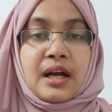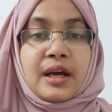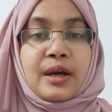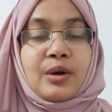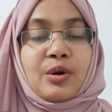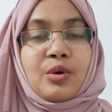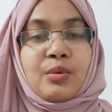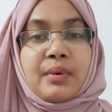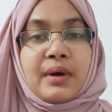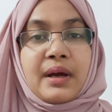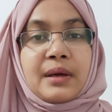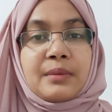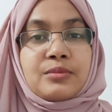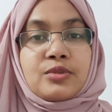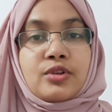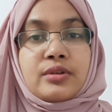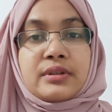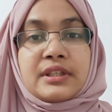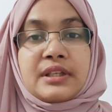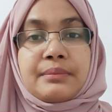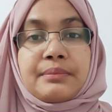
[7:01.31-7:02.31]
I hope I am
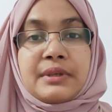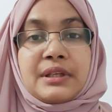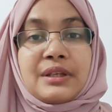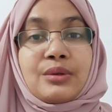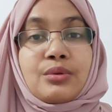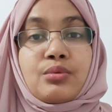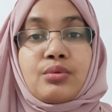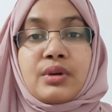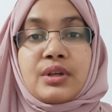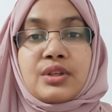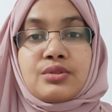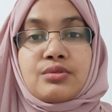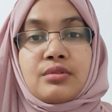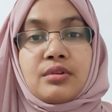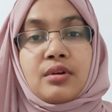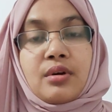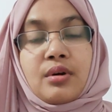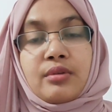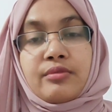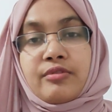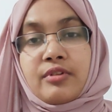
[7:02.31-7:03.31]
not keeping you way too
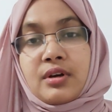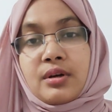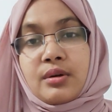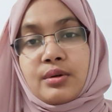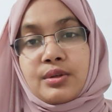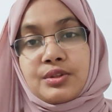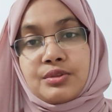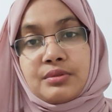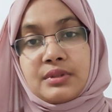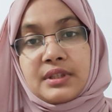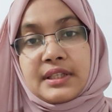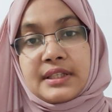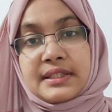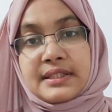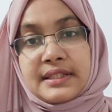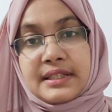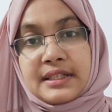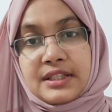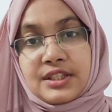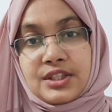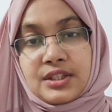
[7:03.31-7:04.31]
long for our today's
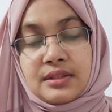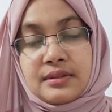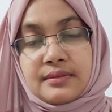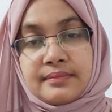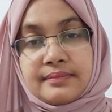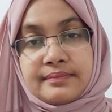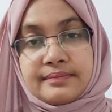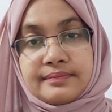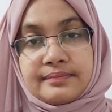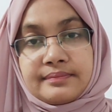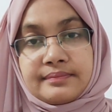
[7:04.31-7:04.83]
session.